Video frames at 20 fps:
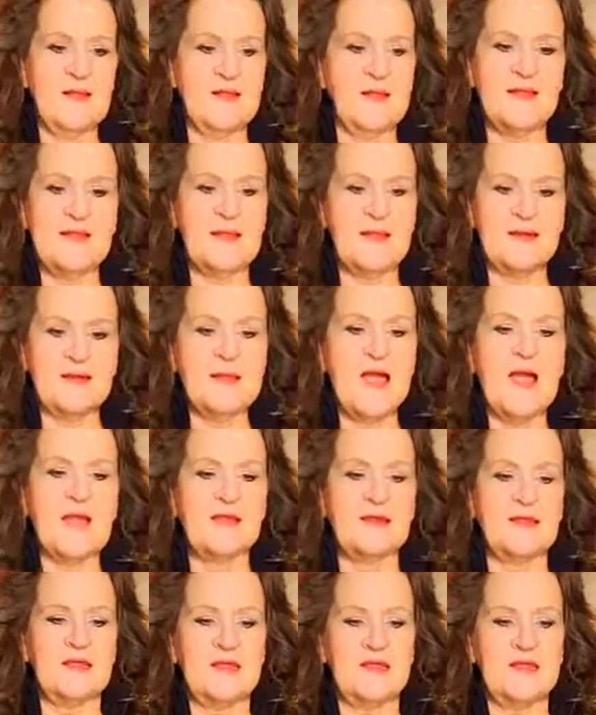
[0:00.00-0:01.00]
again, not
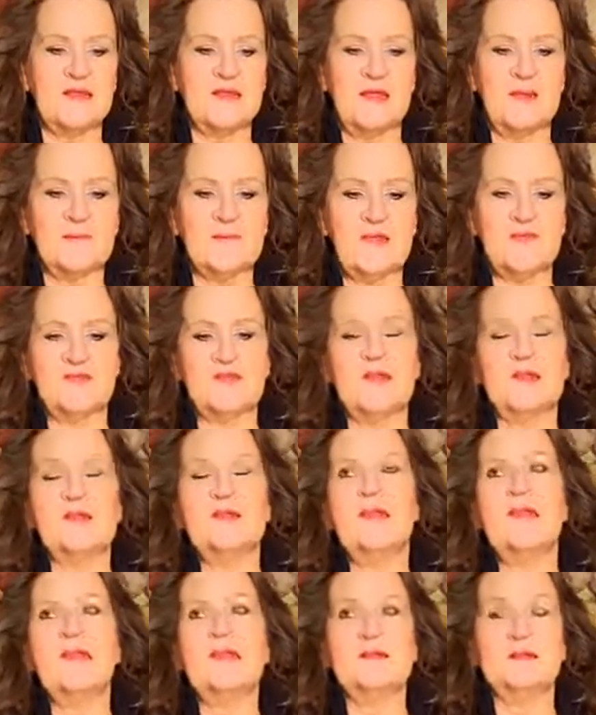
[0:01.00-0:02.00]
going to get, I'm not even going to
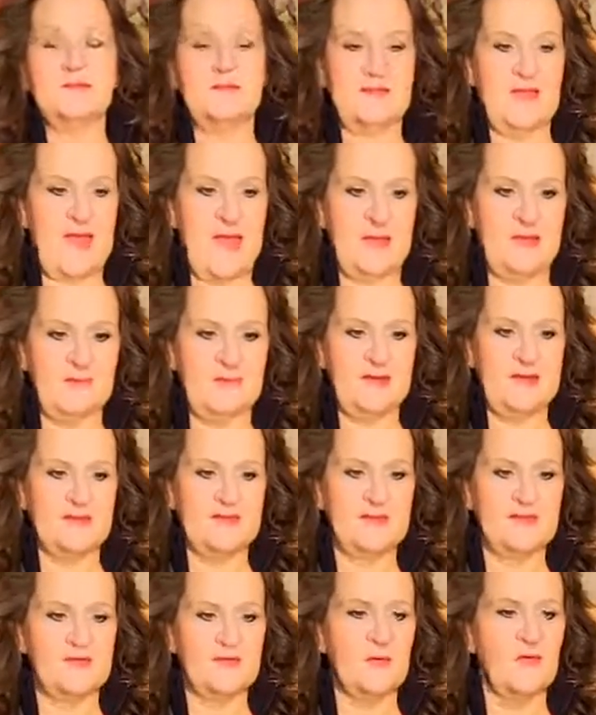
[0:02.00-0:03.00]
get into that because
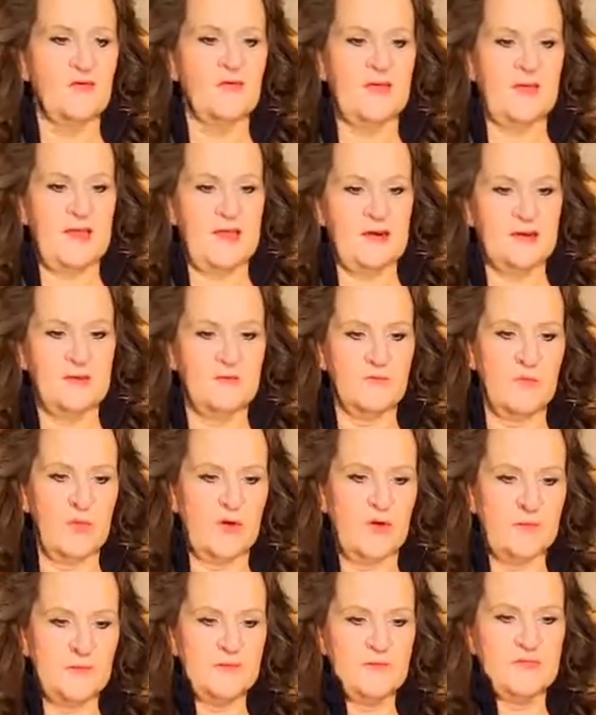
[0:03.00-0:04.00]
that's a whole can of
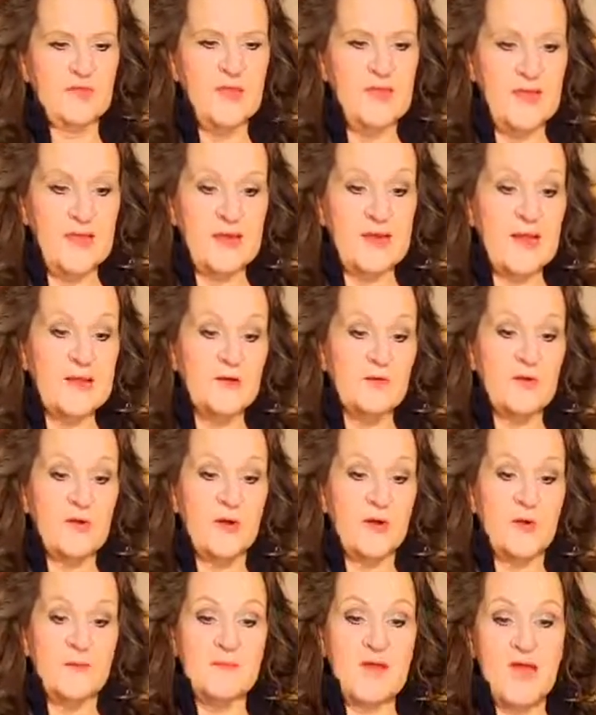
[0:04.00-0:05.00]
worms. And I don't
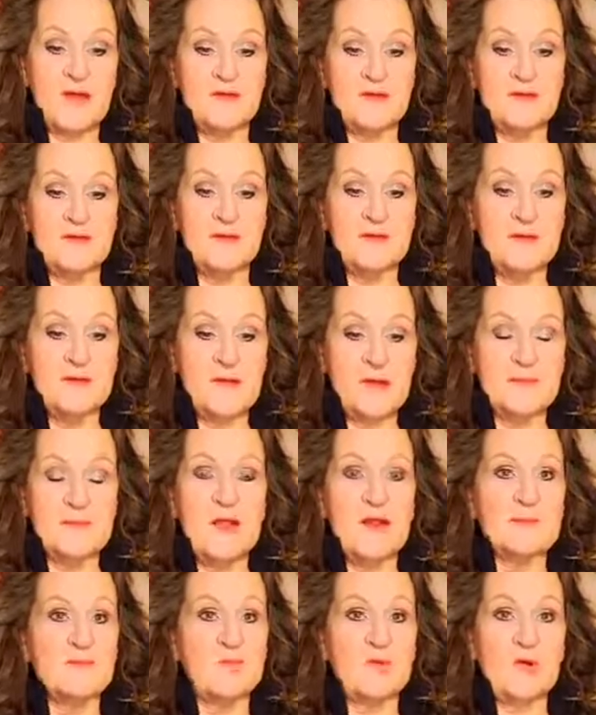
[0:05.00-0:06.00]
know, I'm not a, I'm
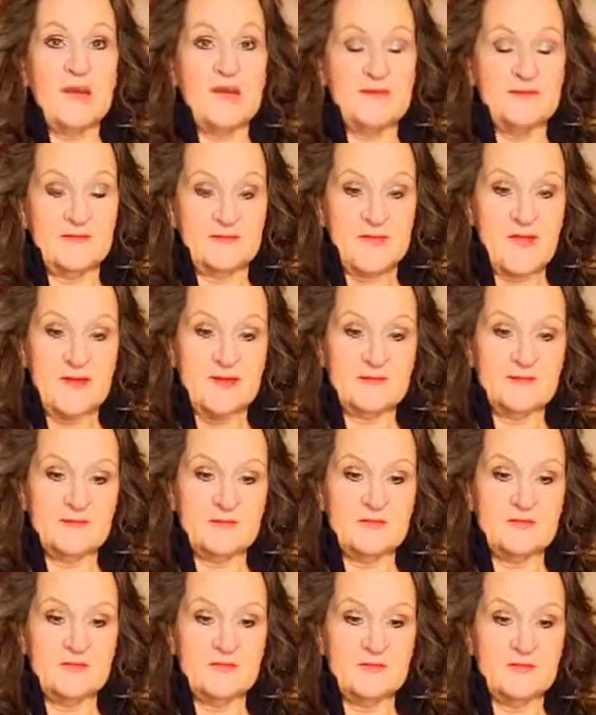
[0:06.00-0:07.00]
not a brain
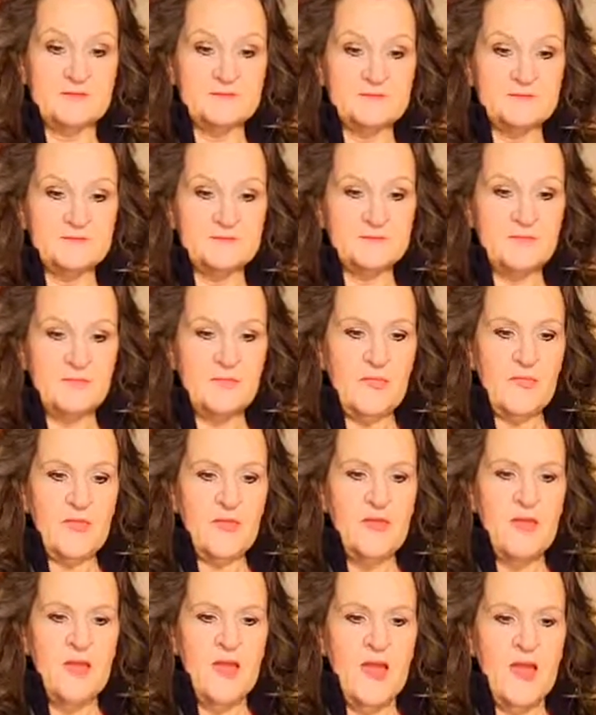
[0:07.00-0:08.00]
scientist.
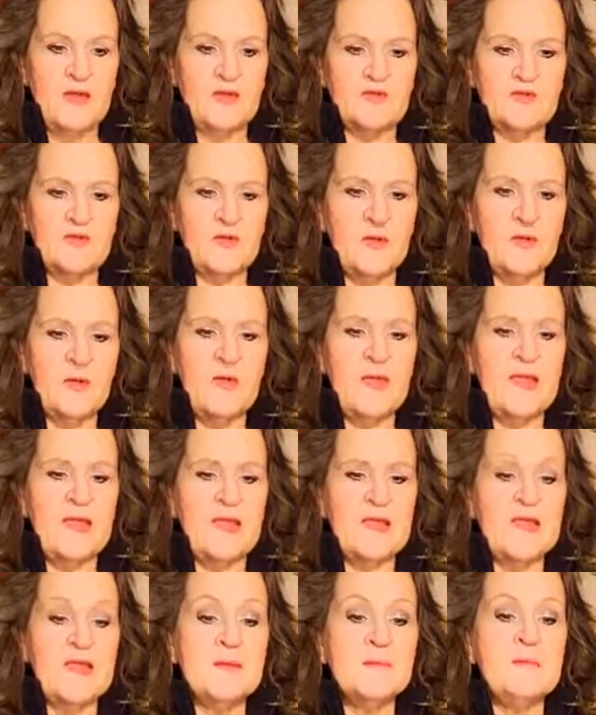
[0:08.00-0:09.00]
So
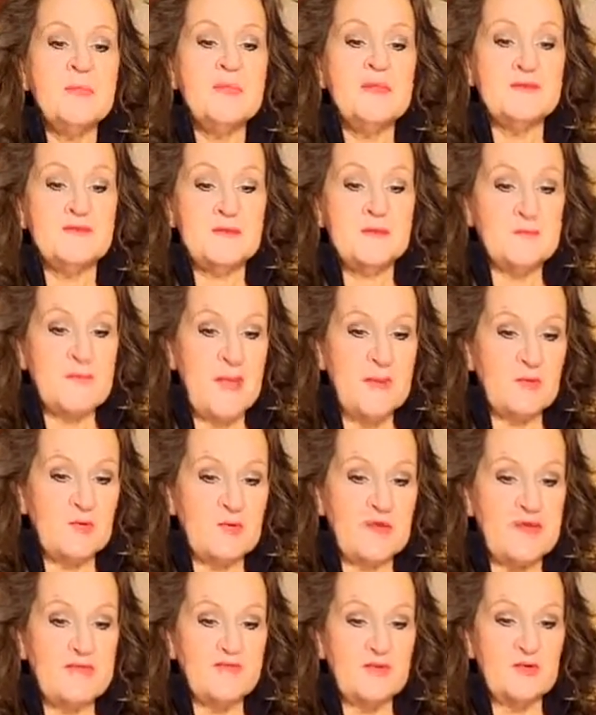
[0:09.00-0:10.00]
implicit
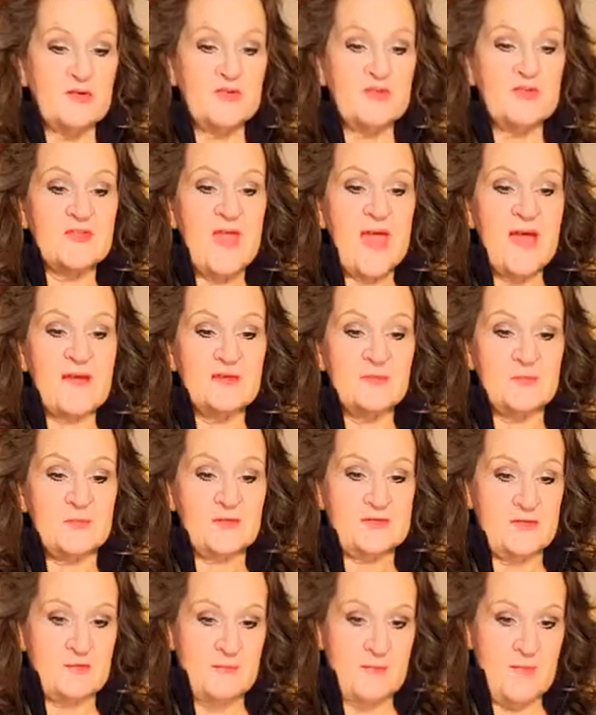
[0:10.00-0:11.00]
memory versus
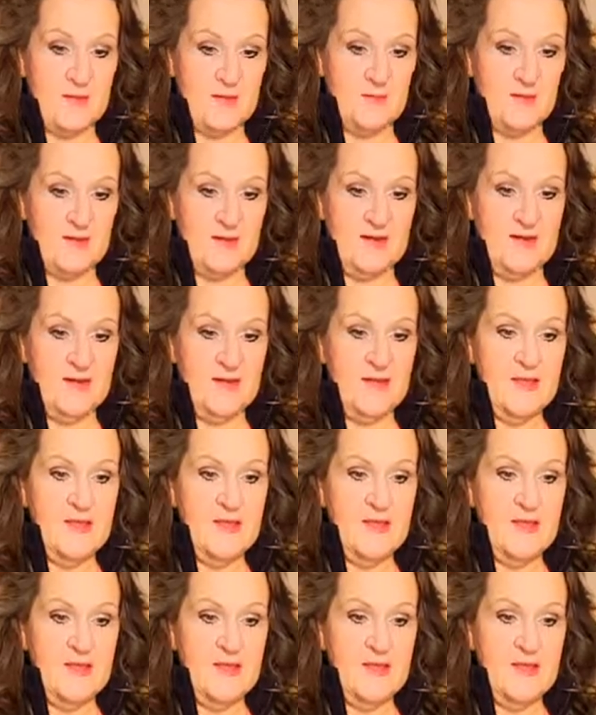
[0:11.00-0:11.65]
explicit memory.